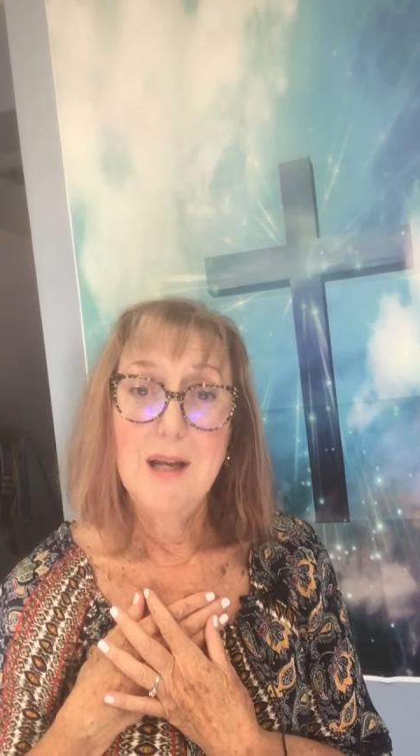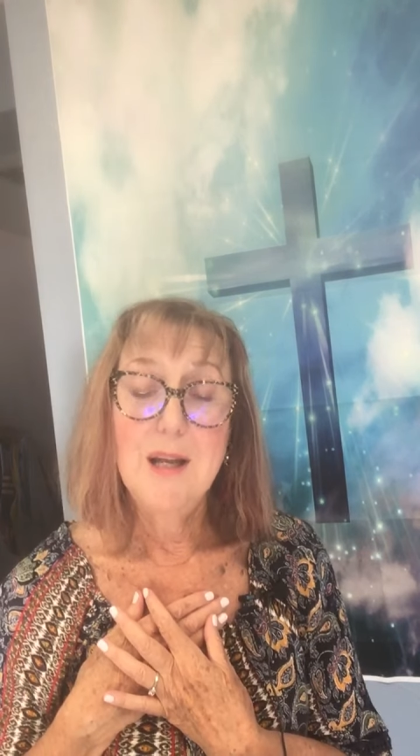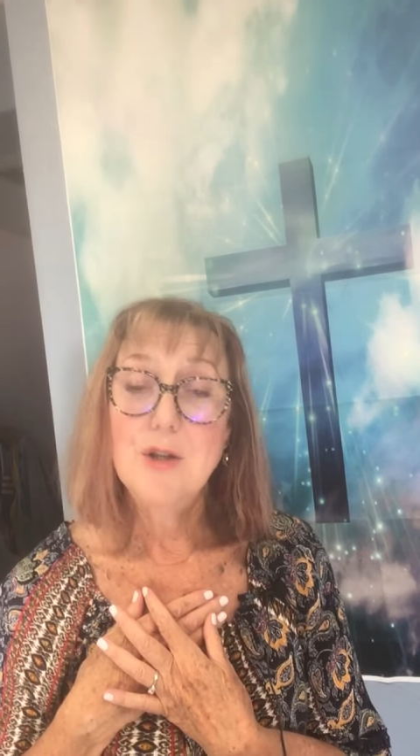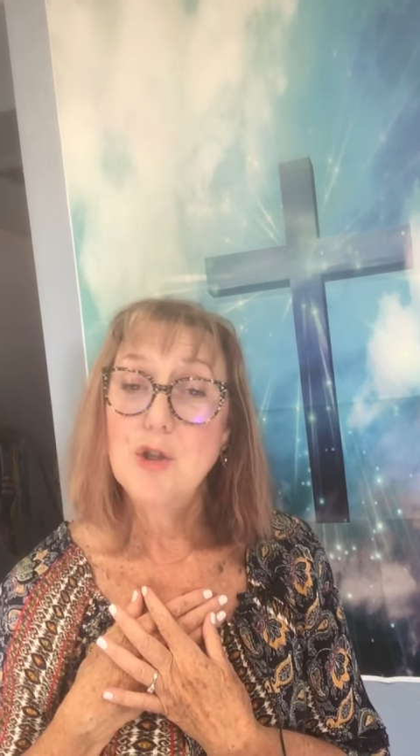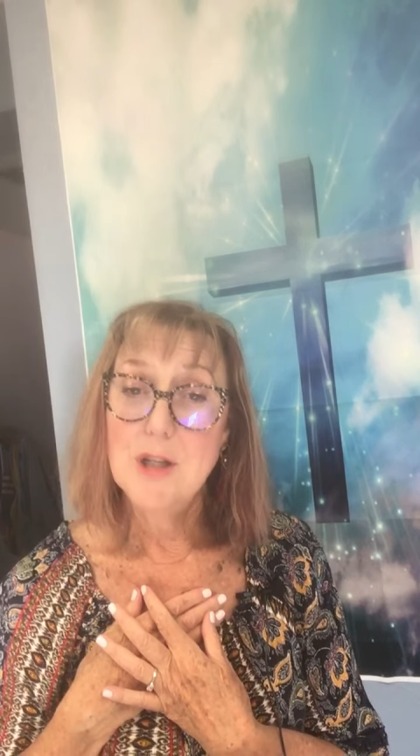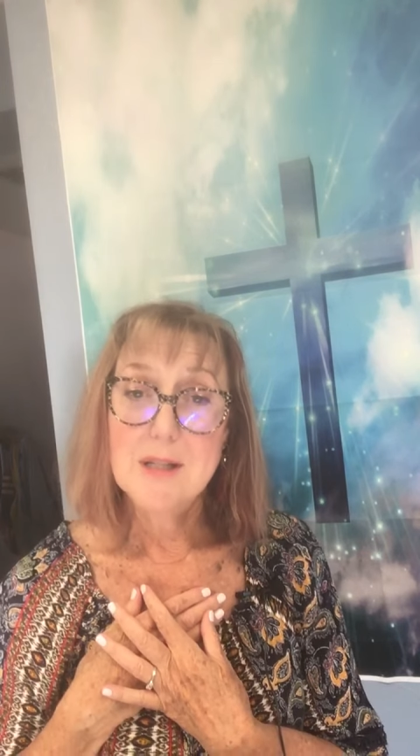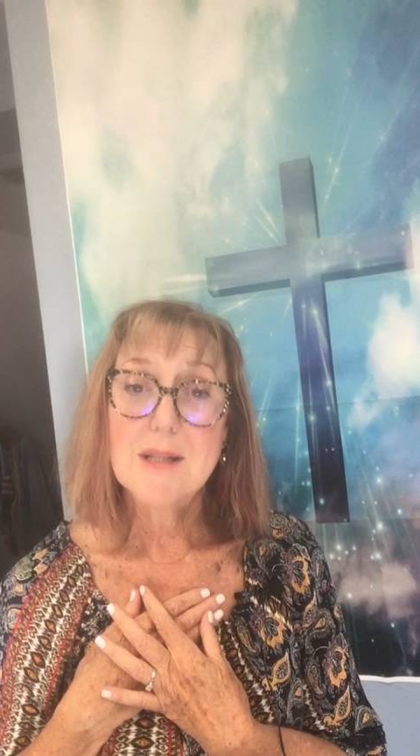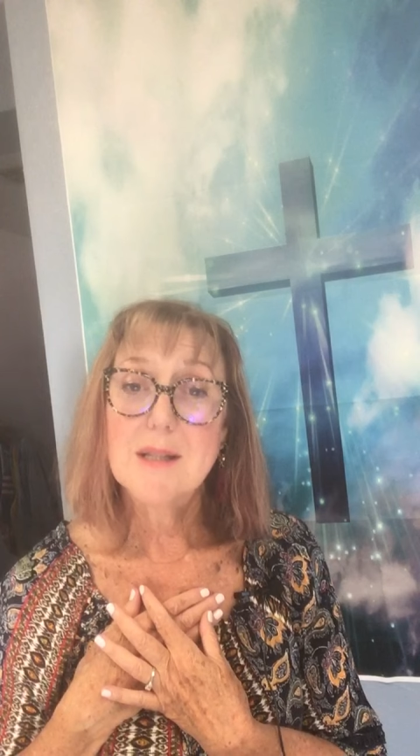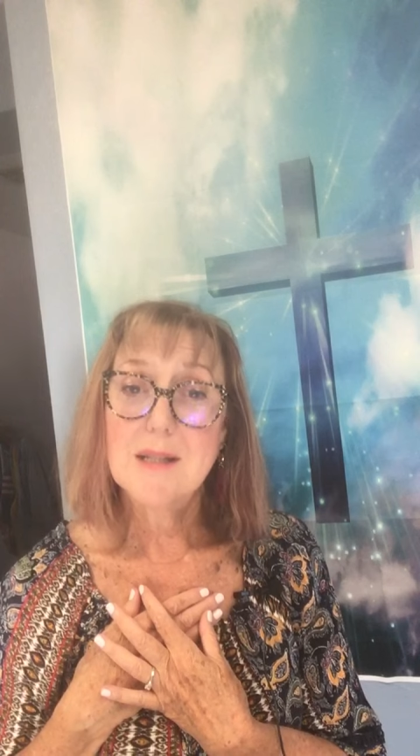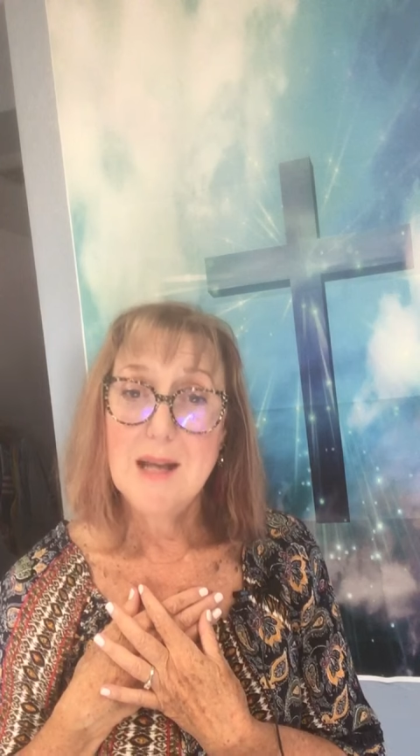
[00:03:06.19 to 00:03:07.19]
In
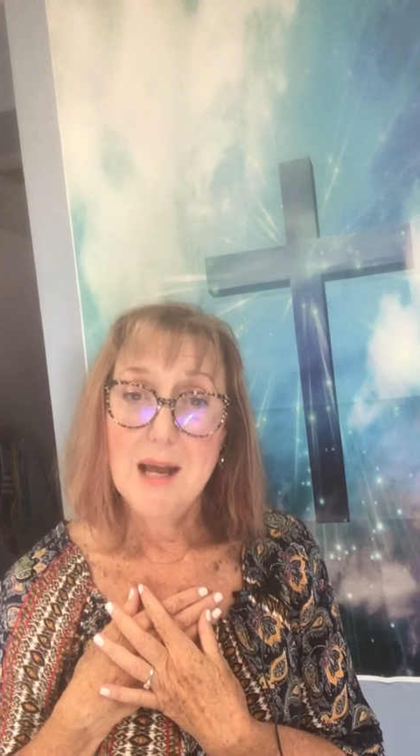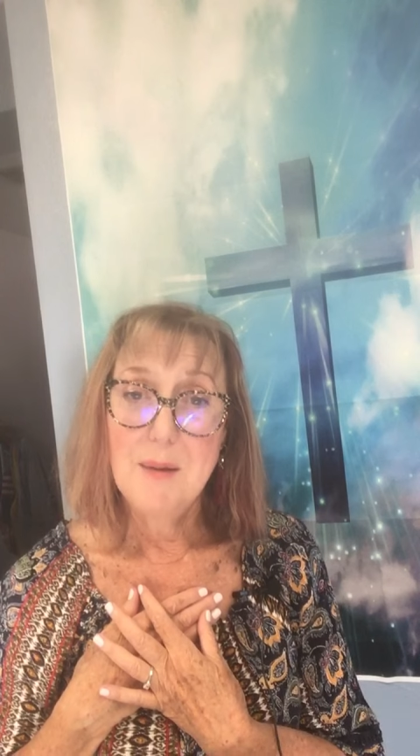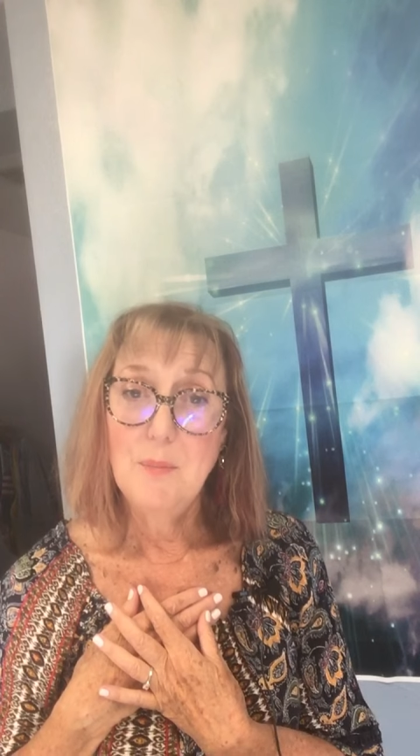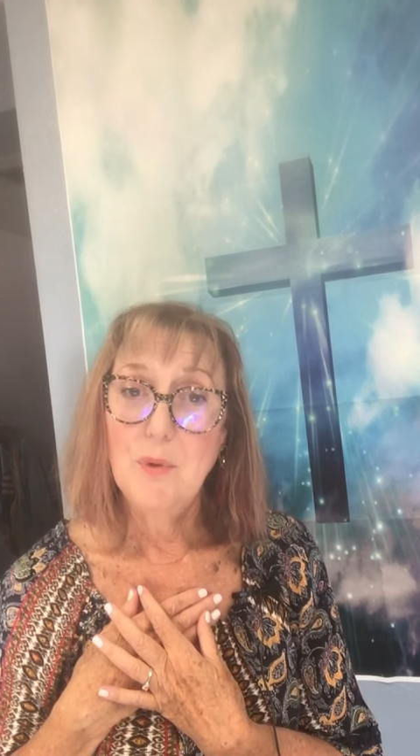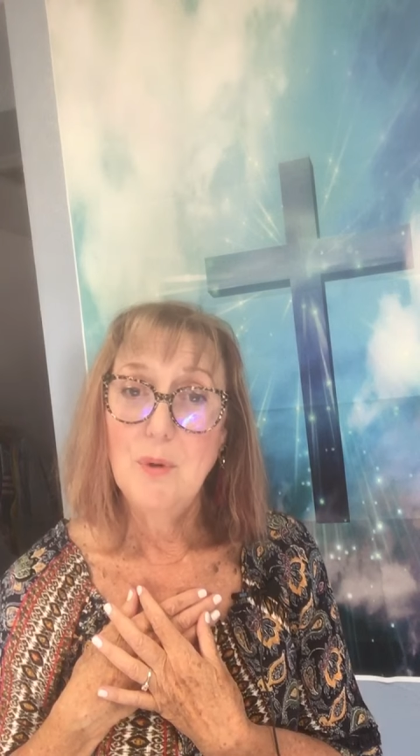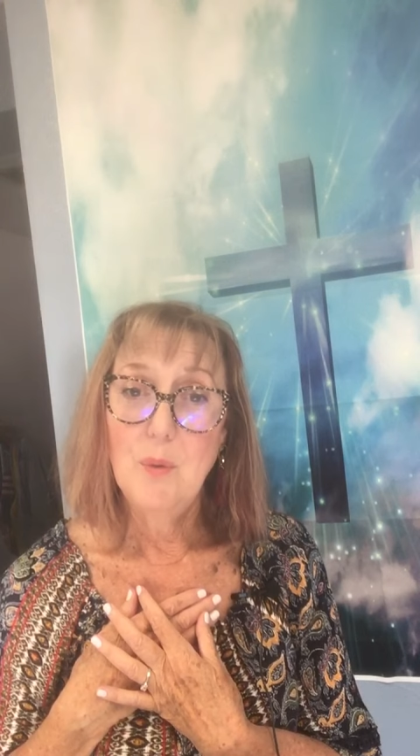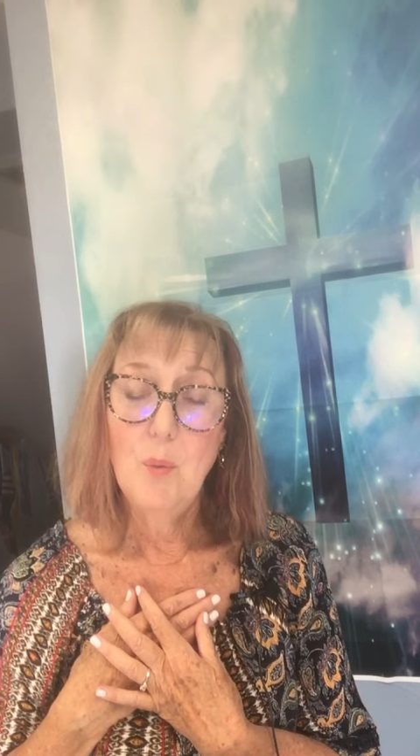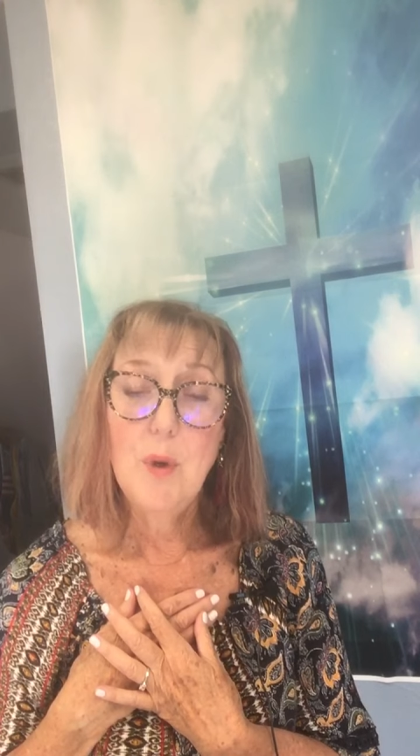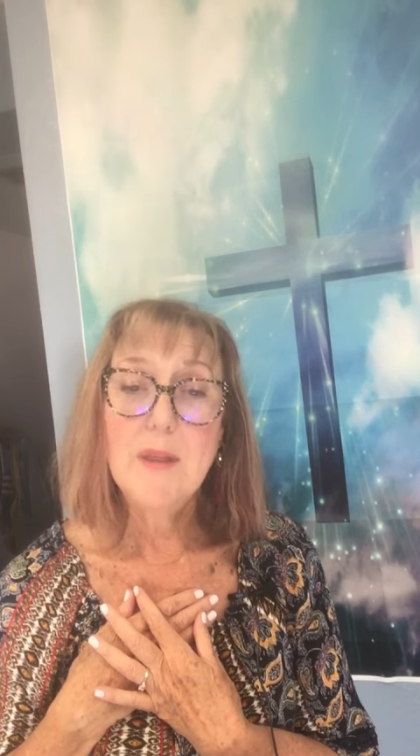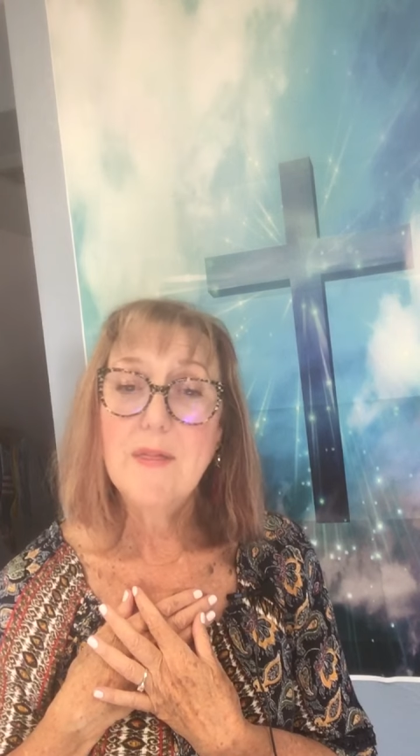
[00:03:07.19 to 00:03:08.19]
Jesus' name,
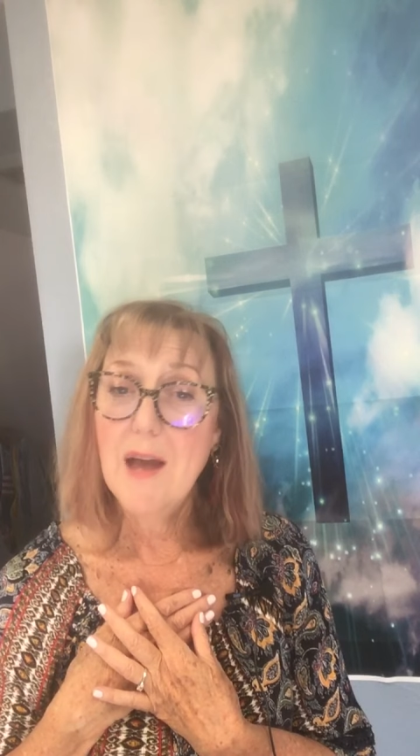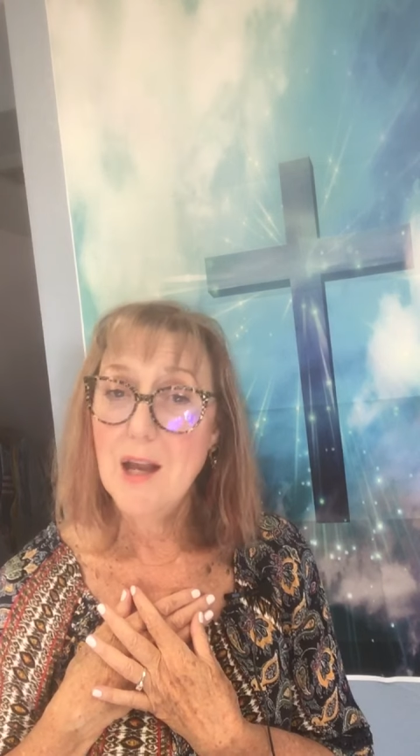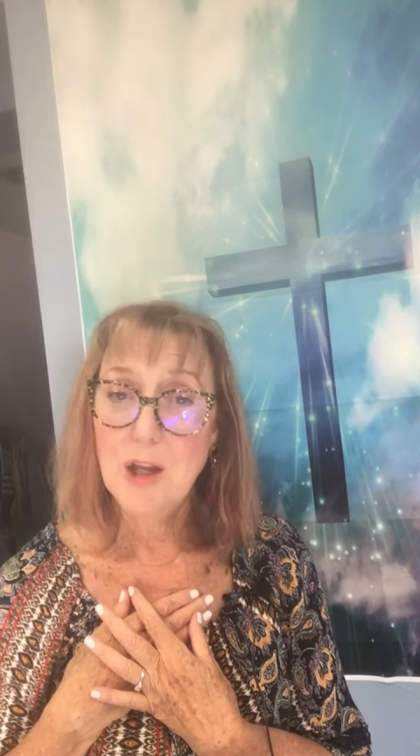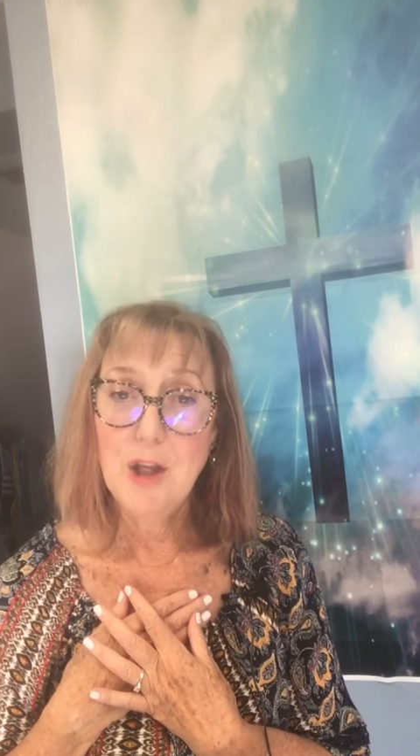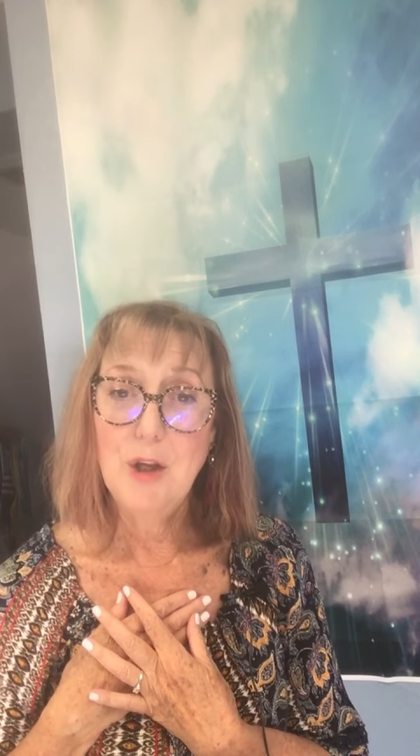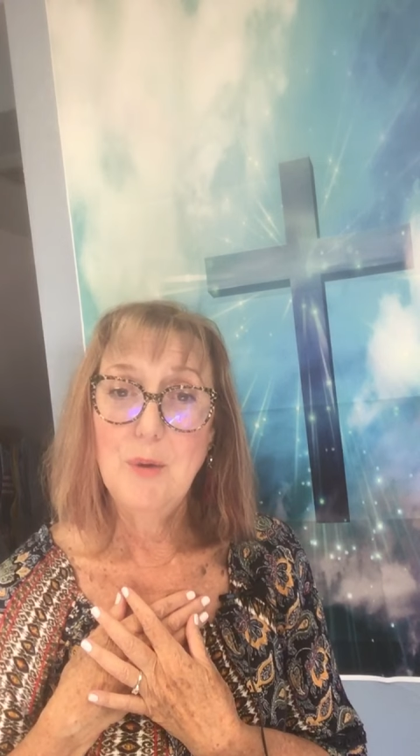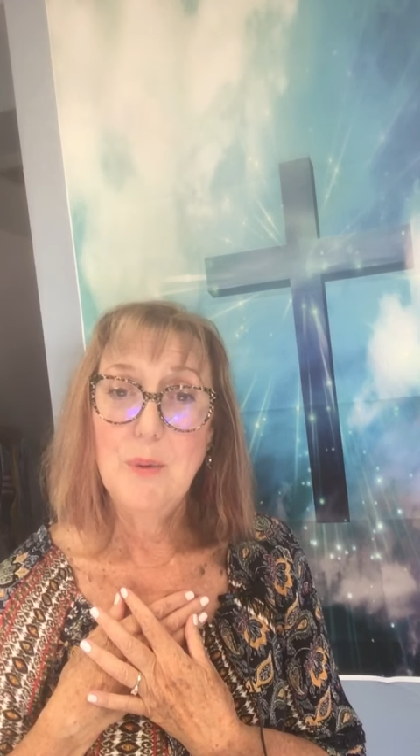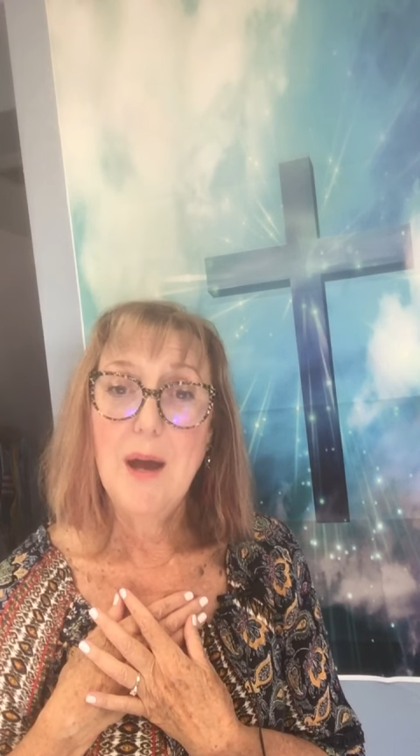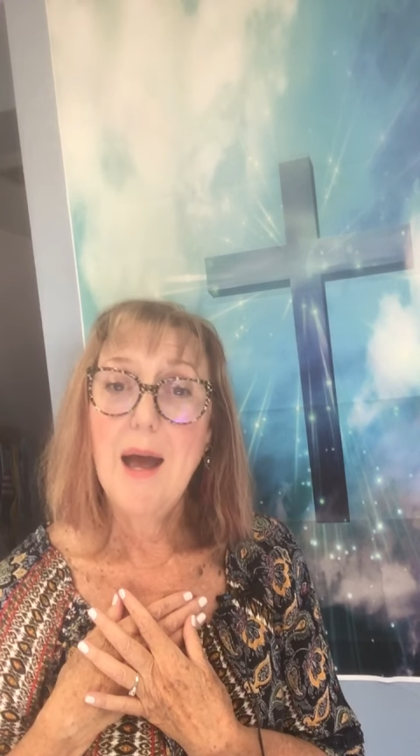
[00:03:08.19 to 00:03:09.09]
we thank you.